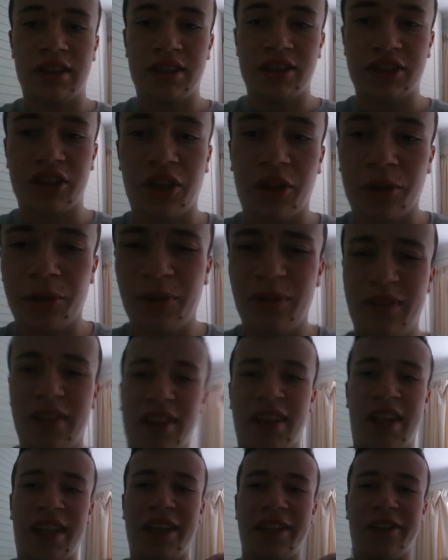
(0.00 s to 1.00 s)
So,
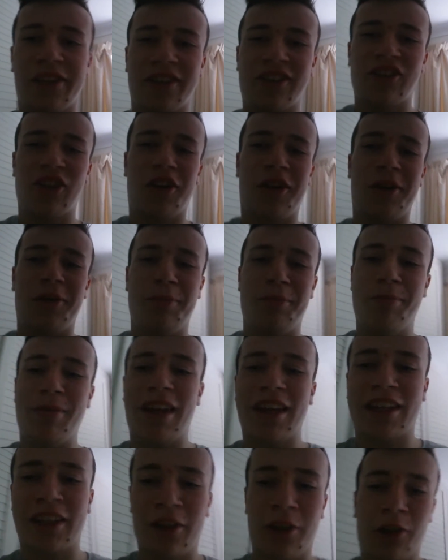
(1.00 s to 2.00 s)
hey guys, I'm
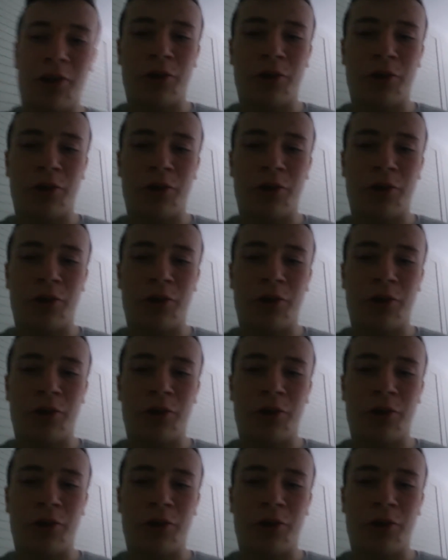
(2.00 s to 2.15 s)
back at